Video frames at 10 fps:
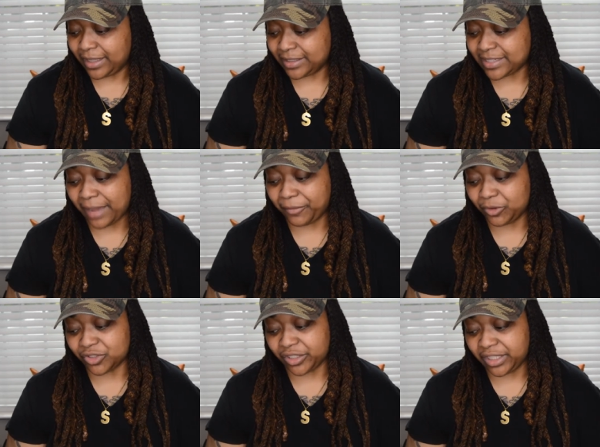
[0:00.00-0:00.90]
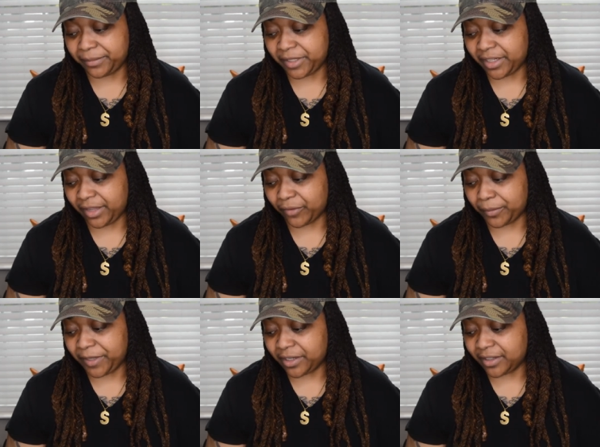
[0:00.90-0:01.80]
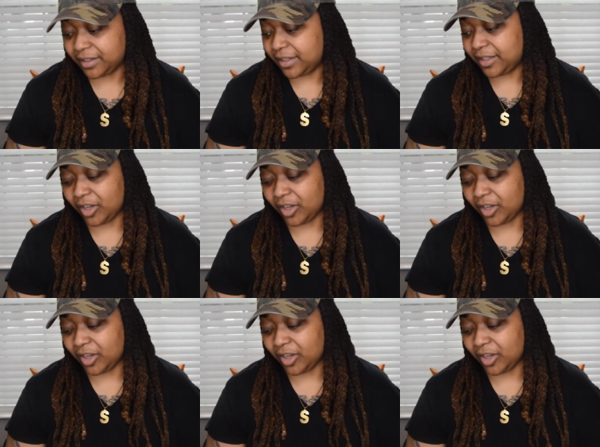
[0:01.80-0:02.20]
The top notes are lemon and verbena.